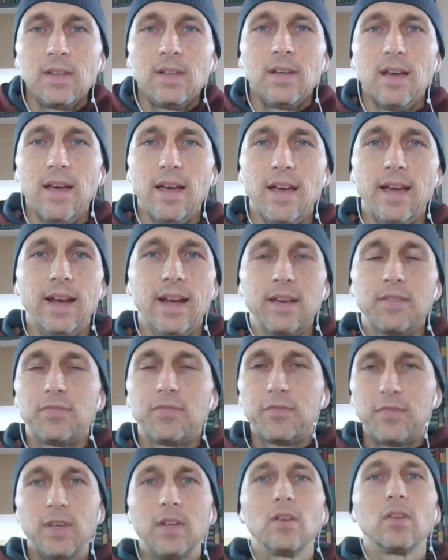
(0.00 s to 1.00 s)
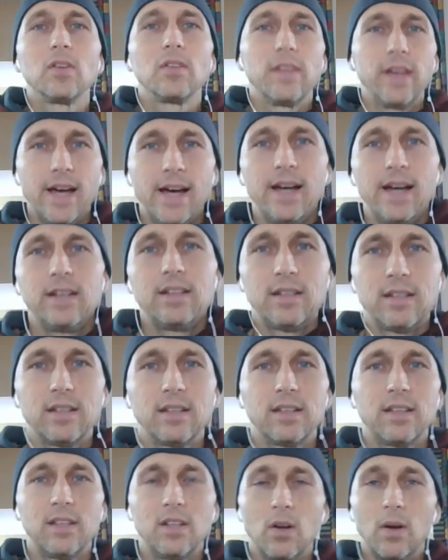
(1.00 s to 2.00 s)
And I feel that,
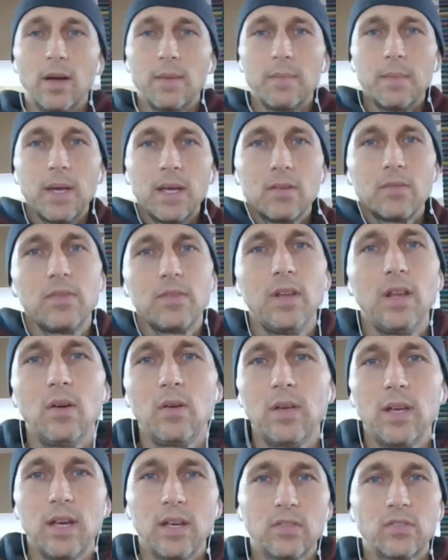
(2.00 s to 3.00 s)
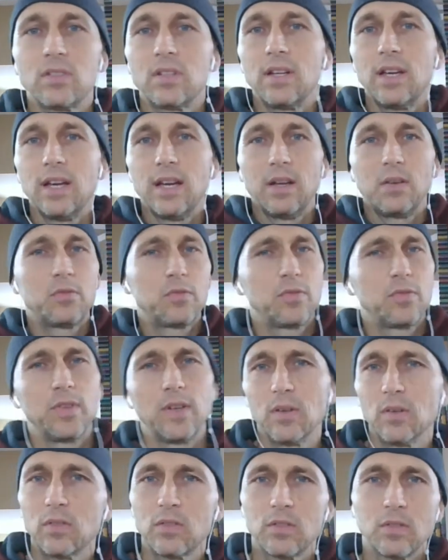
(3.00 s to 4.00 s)
I made a video yesterday. I was
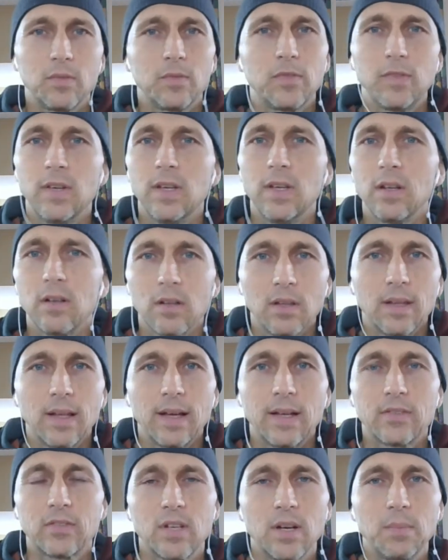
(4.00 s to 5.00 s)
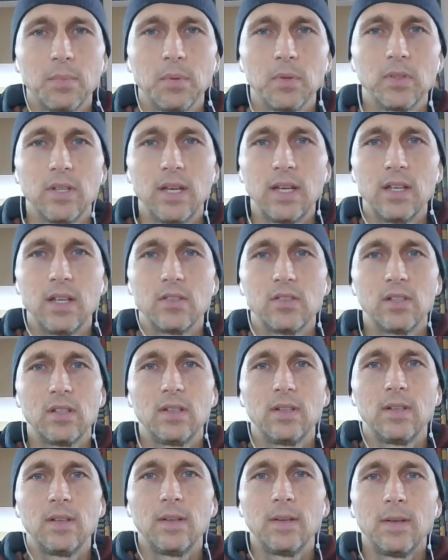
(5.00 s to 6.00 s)
feeling some fear the last couple of days, and
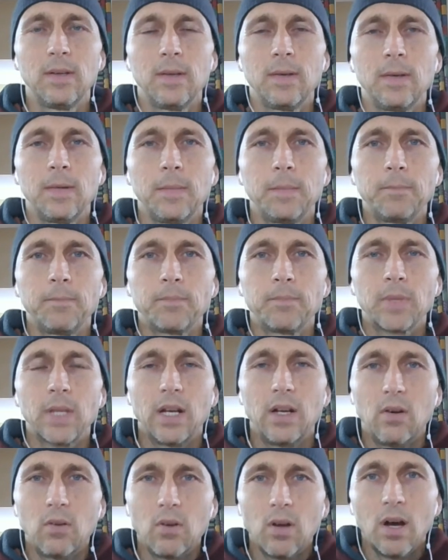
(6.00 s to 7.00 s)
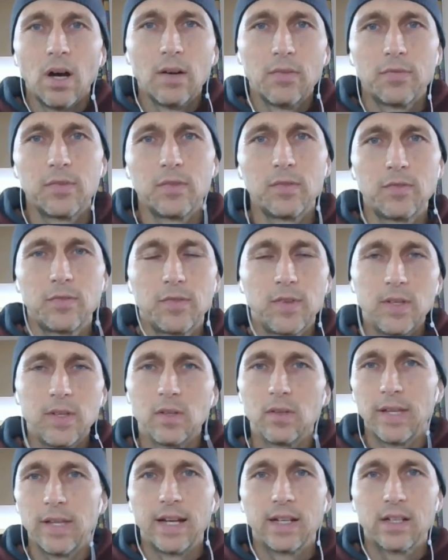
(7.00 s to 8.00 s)
I don't often feel
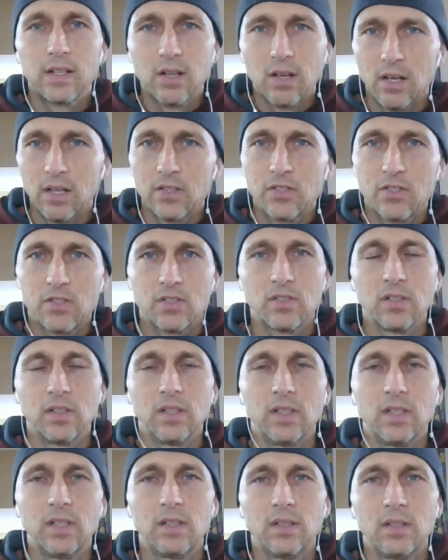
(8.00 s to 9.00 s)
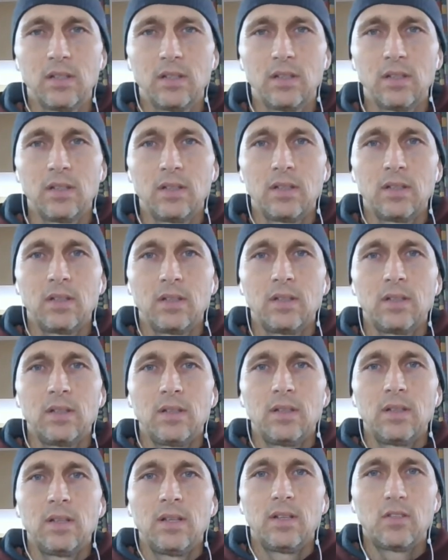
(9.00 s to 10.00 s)
that consciously.
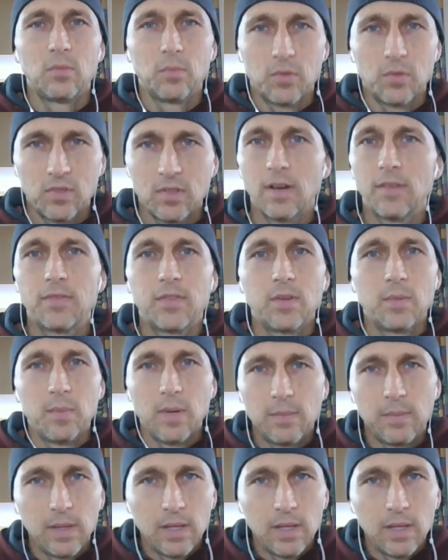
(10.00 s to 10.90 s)
And some stuff that maybe